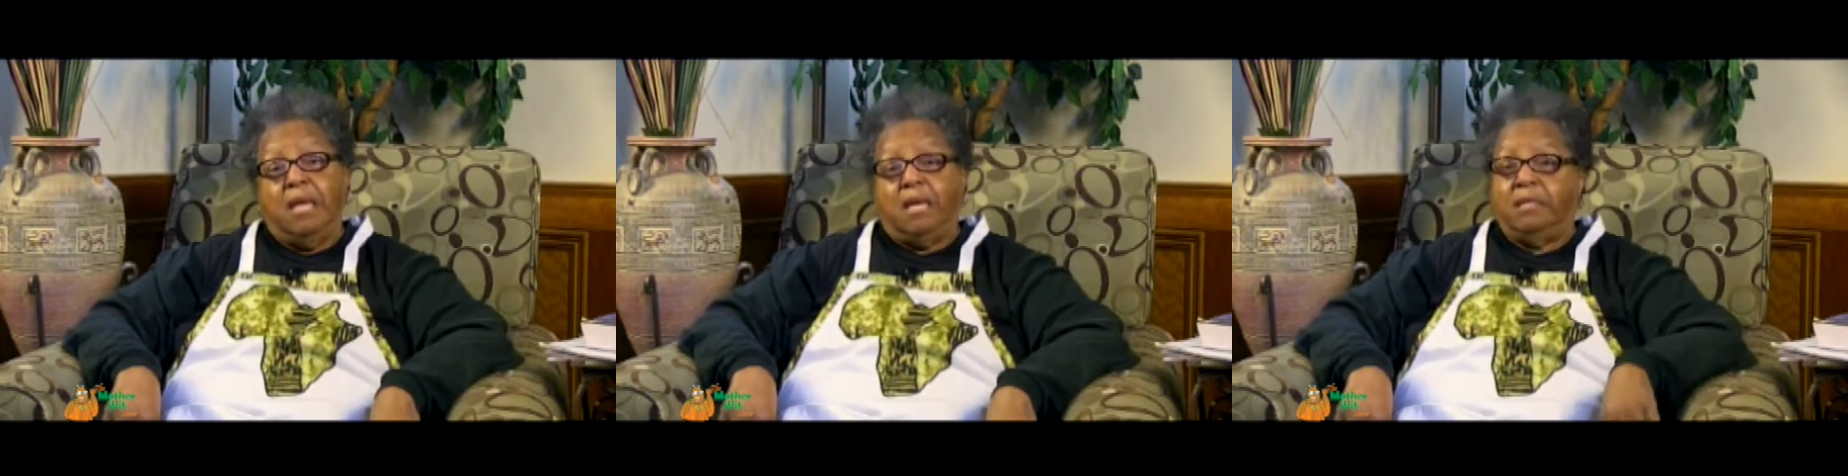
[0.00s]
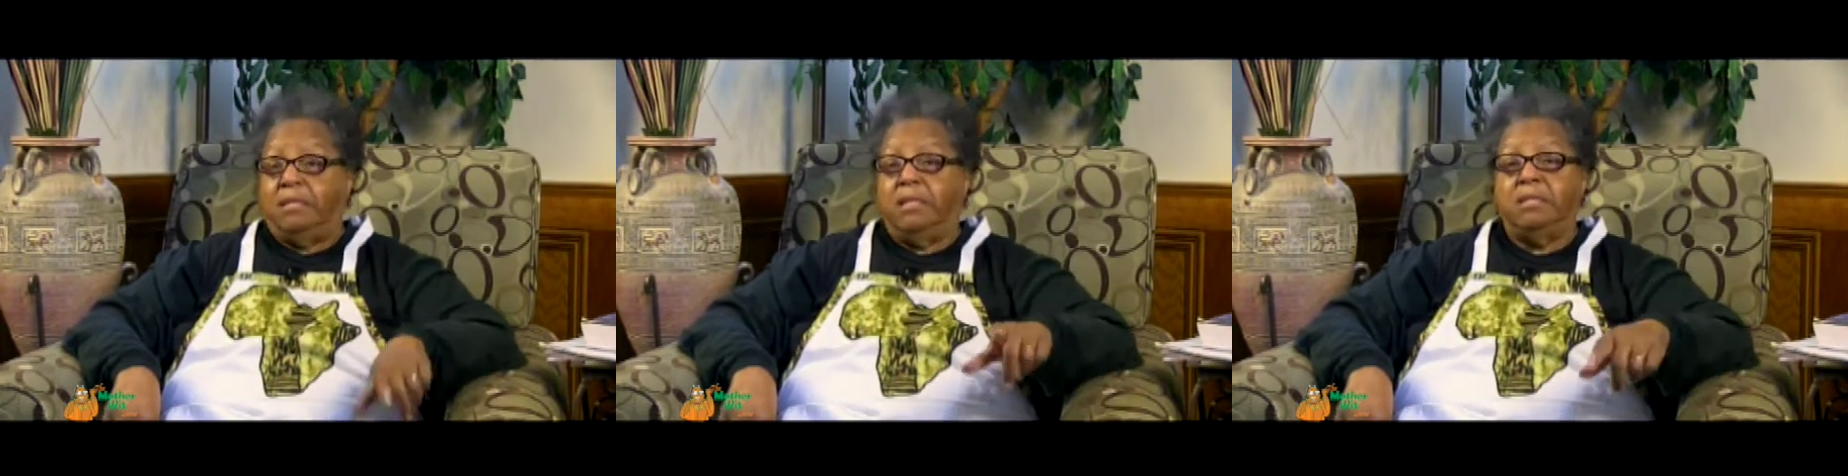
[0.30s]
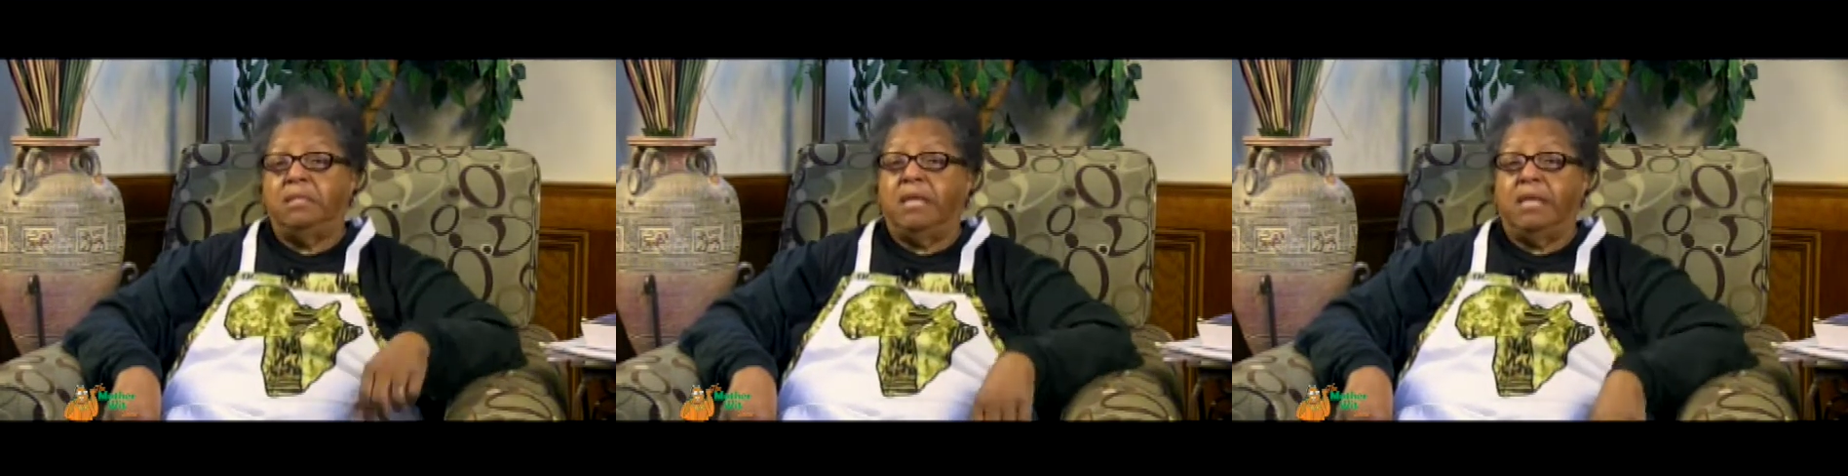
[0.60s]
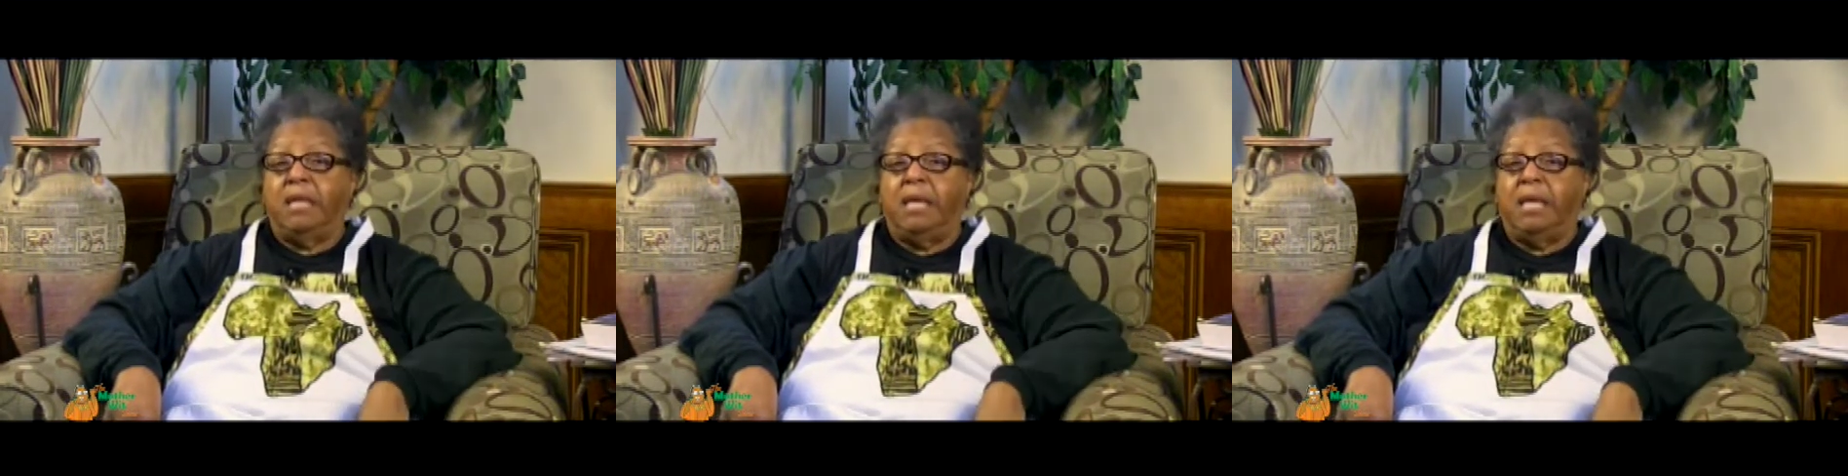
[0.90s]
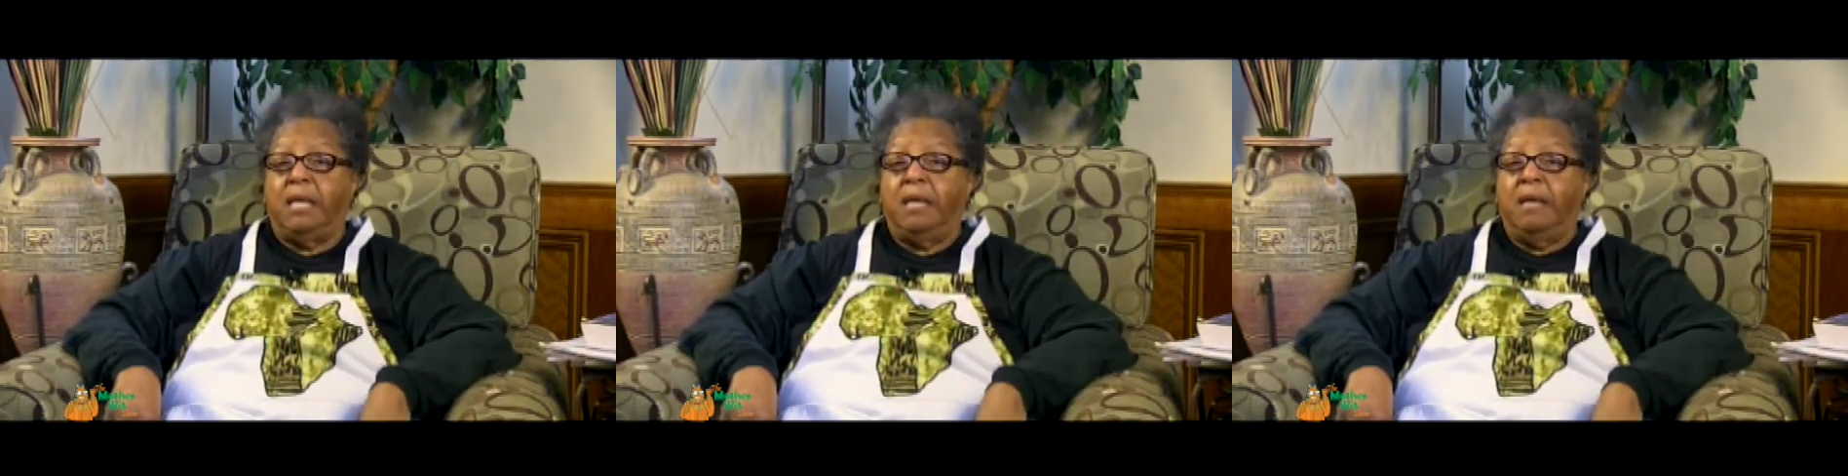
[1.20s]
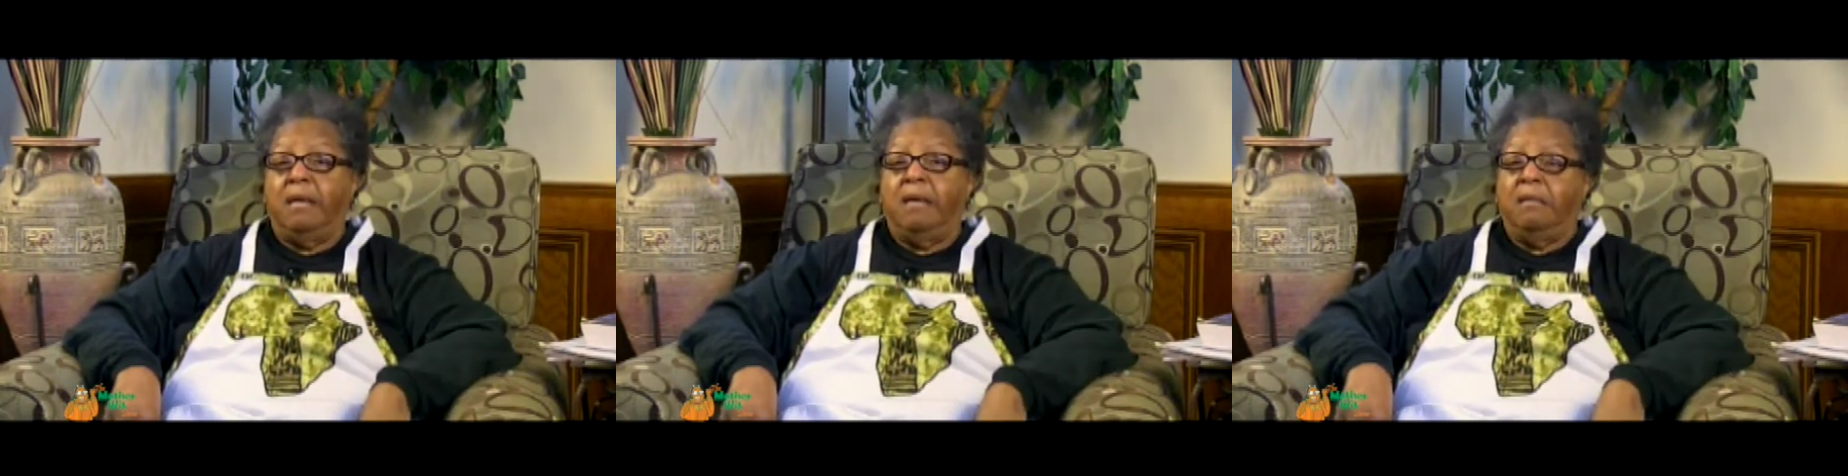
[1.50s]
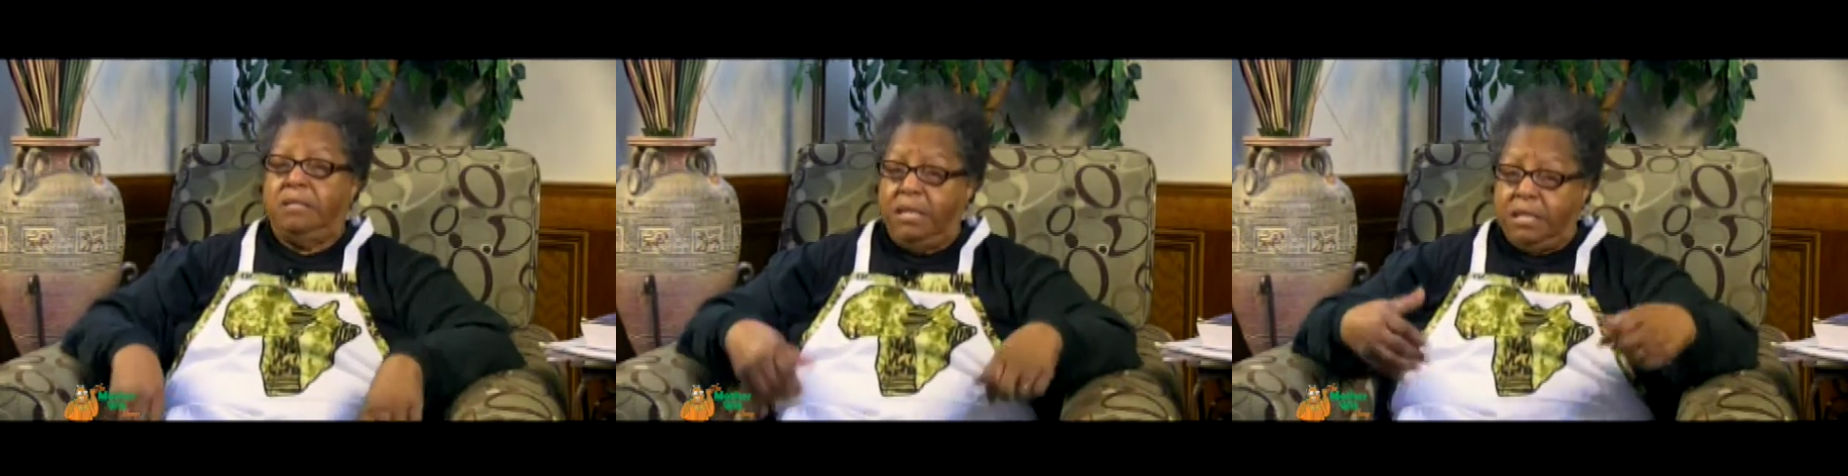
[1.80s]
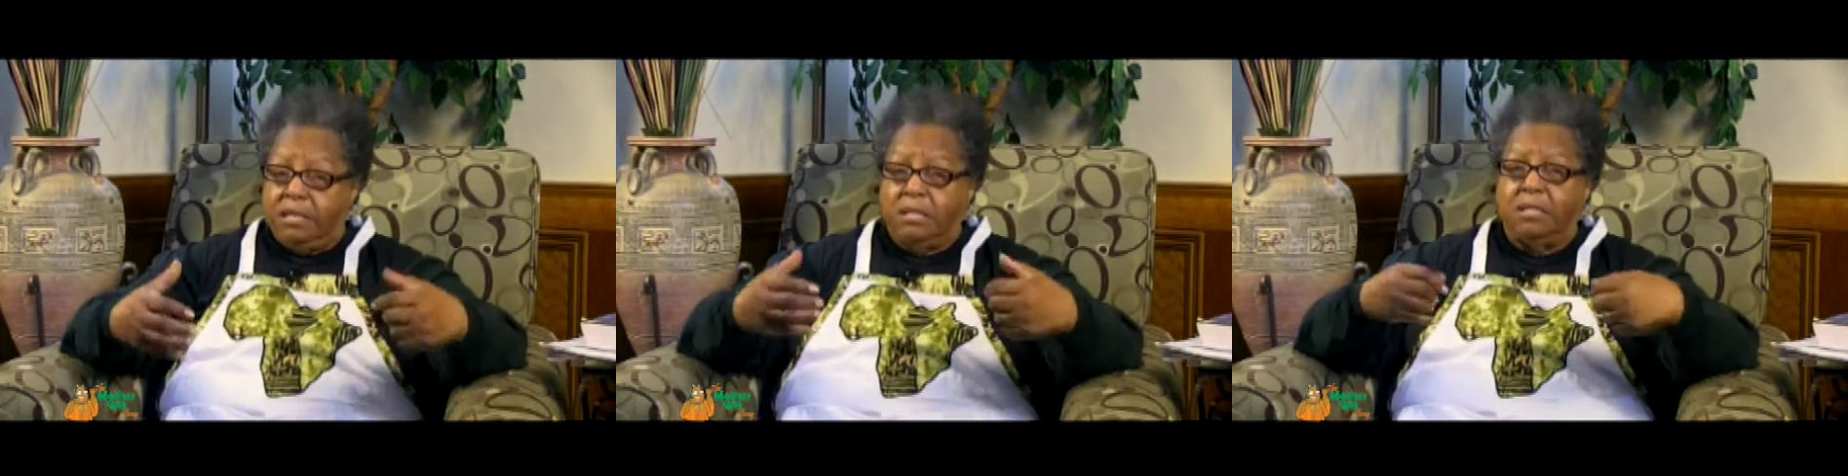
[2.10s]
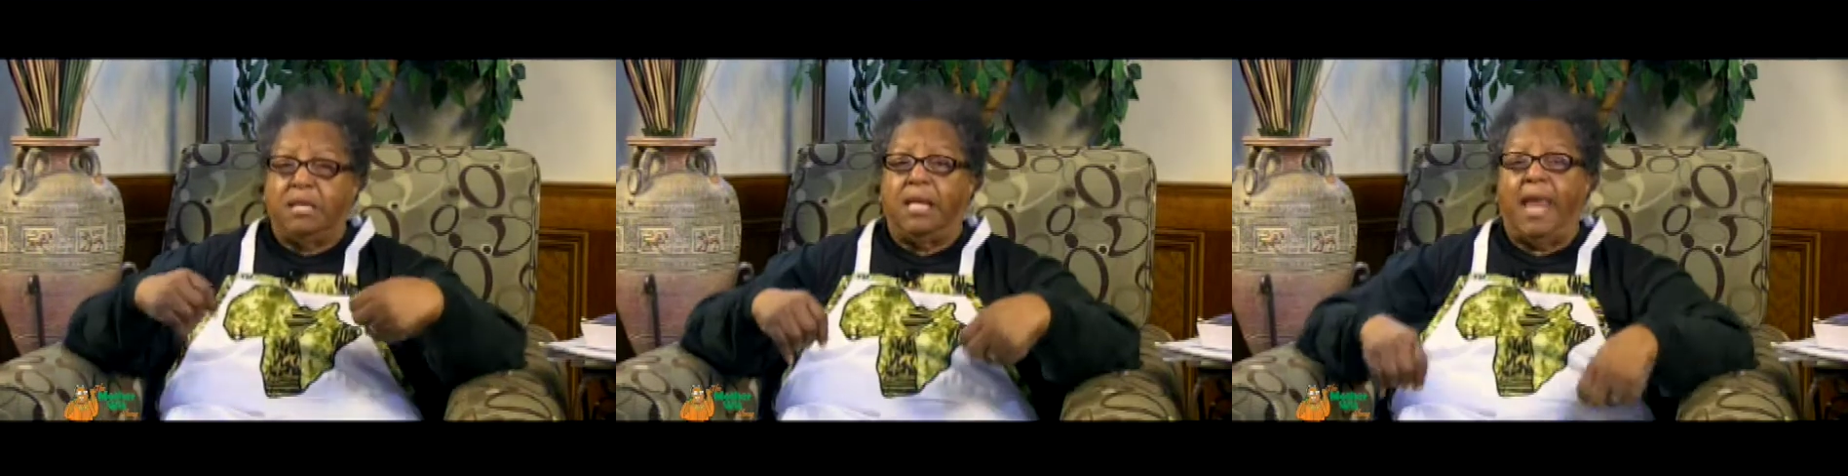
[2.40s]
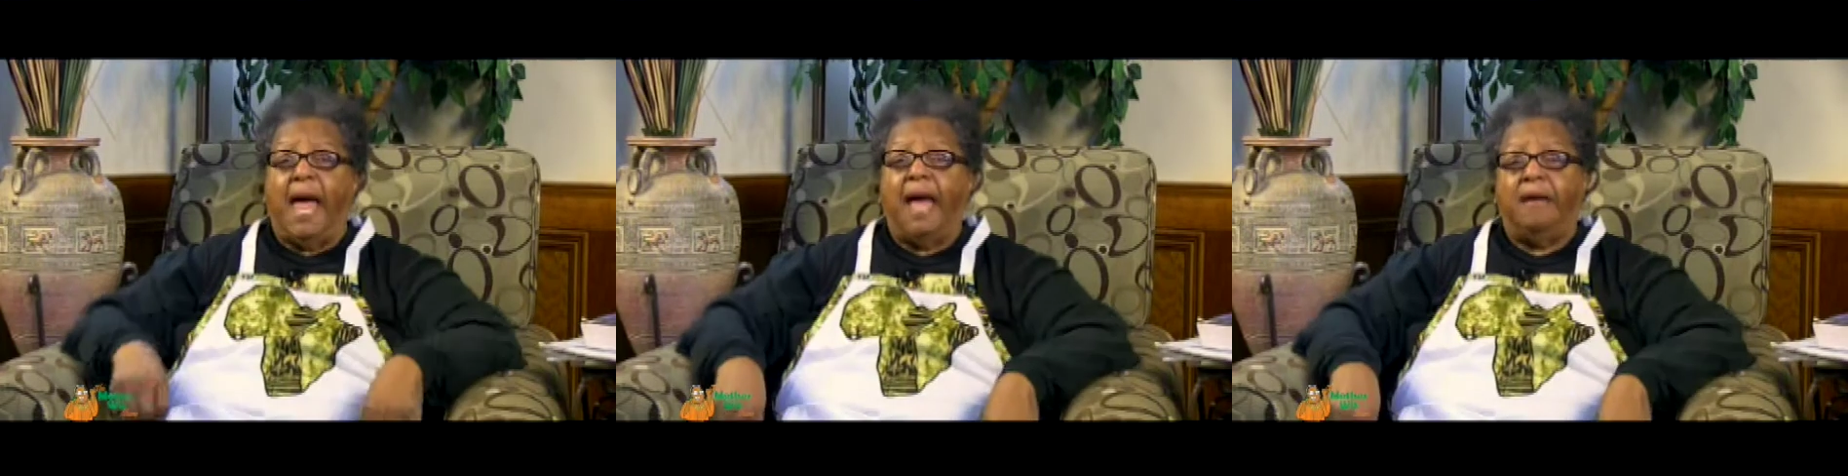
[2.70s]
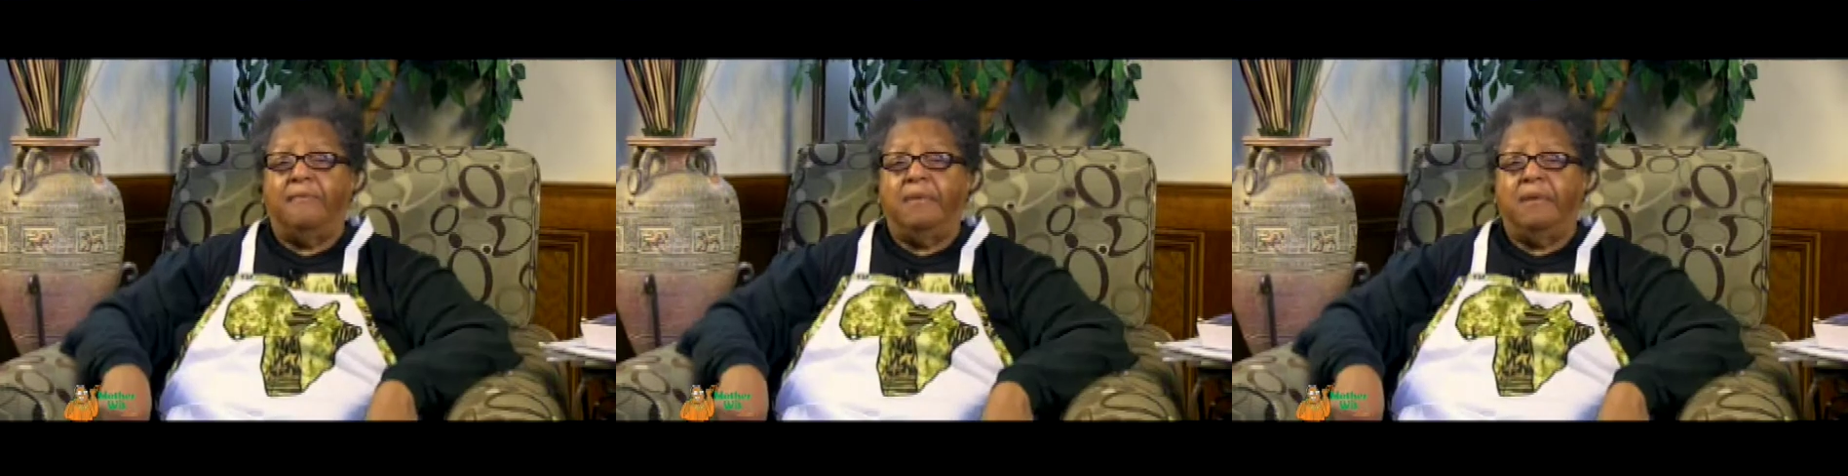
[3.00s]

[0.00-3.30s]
Because Jesus ain't dead. Jesus is alive.